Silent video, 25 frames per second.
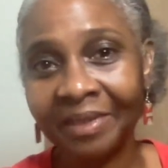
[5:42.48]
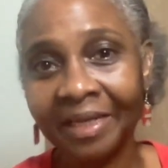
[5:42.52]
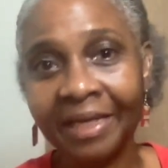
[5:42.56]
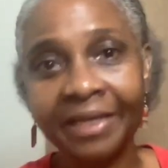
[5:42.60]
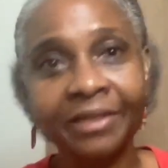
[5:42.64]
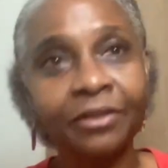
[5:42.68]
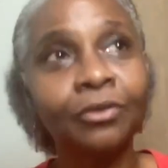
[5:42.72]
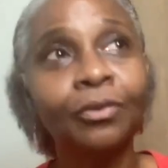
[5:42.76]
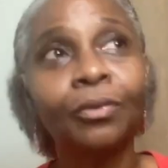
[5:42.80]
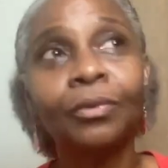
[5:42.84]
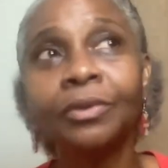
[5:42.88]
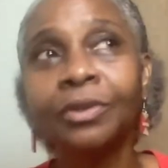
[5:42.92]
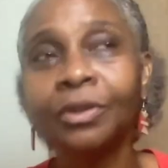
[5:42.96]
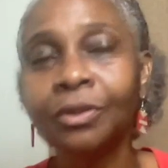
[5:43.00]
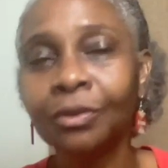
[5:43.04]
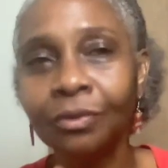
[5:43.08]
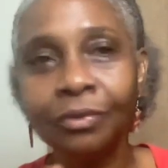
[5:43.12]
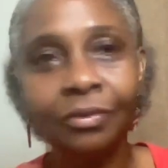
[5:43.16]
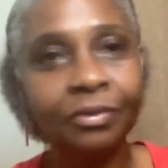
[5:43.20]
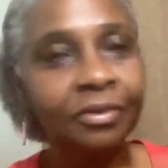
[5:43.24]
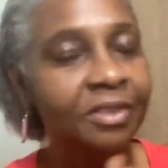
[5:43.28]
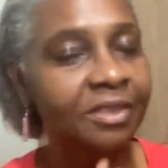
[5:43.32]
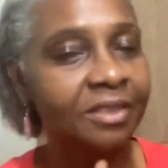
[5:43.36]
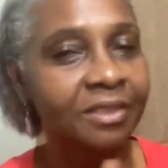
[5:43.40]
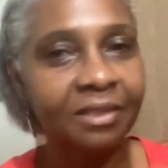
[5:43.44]
I don't
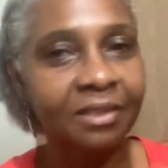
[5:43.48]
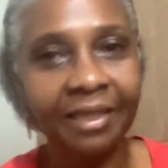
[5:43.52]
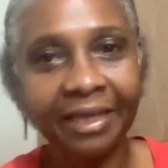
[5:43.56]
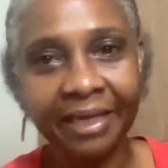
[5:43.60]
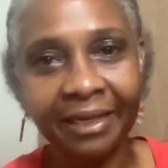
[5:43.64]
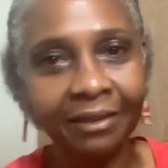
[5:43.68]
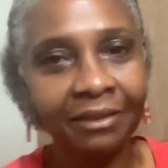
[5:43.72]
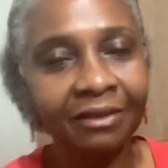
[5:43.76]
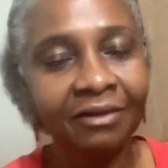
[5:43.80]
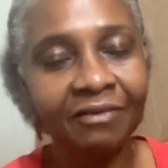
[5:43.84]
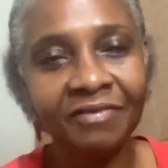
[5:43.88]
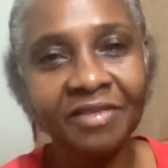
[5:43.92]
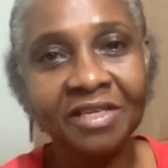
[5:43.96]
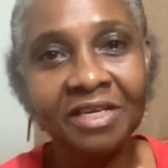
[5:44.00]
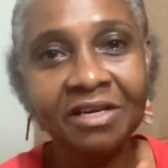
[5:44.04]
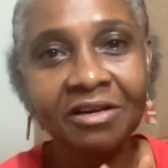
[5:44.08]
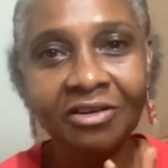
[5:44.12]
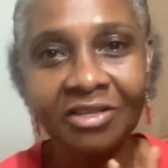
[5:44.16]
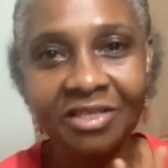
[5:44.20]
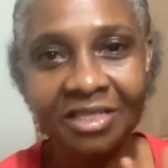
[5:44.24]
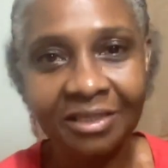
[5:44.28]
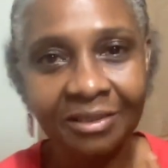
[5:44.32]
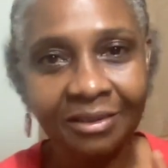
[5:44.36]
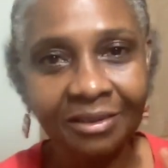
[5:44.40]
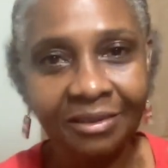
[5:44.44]
use any of the
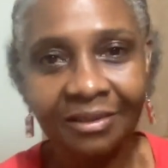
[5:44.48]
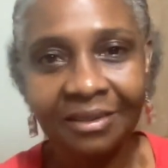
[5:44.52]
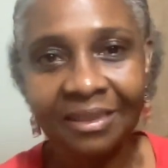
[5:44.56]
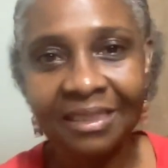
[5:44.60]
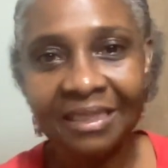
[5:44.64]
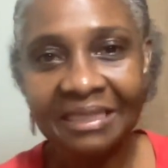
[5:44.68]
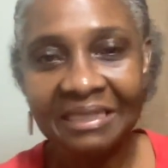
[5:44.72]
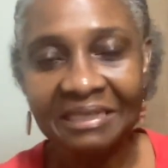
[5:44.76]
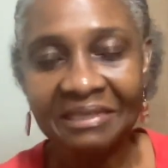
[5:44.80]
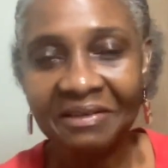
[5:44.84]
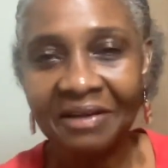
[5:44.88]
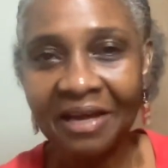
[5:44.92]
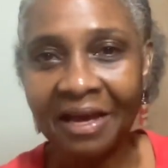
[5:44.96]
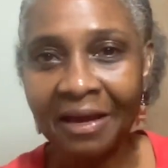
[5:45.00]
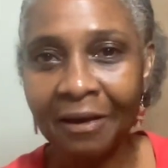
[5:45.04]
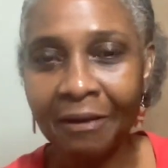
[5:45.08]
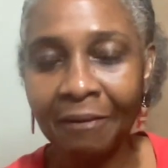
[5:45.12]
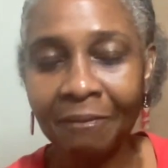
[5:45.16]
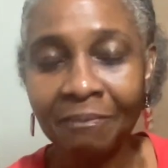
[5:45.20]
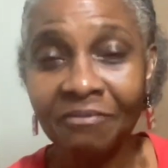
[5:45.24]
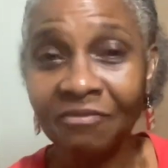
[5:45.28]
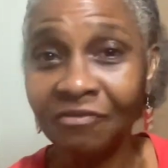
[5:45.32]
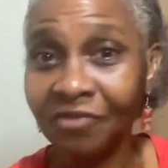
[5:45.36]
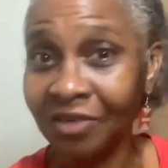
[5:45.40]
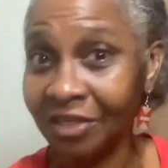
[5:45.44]
other
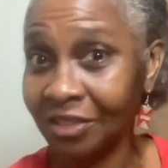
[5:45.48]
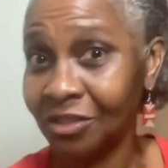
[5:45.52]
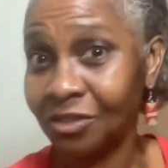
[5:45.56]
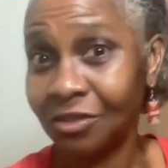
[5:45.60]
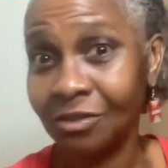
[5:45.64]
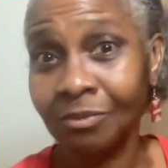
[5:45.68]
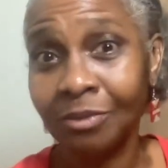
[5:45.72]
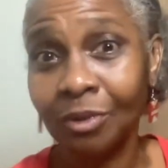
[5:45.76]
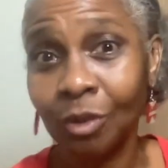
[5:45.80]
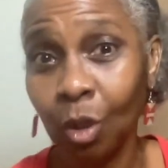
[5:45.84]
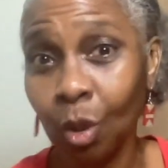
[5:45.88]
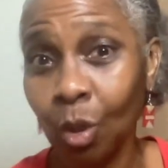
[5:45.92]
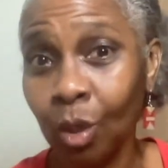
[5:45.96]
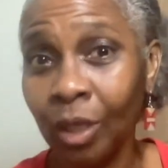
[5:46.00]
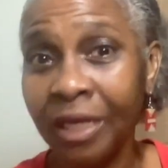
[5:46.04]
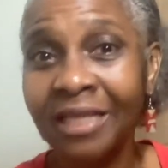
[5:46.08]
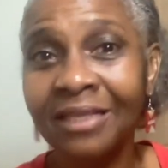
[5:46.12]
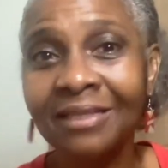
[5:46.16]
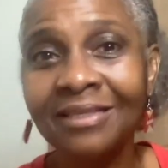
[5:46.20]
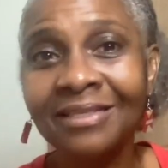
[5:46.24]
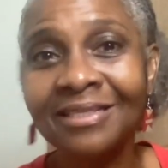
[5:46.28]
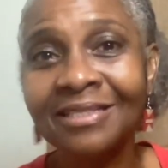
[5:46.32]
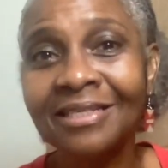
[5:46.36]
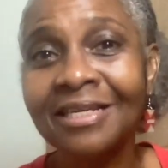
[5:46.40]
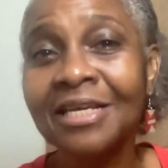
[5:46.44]
vegetable
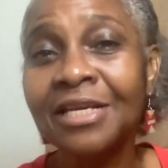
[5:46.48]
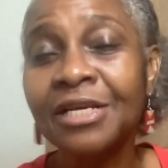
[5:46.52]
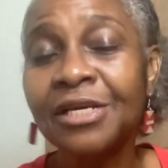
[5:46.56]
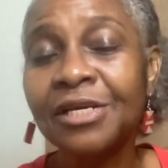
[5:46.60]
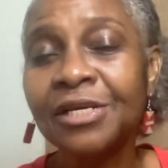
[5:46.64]
oils.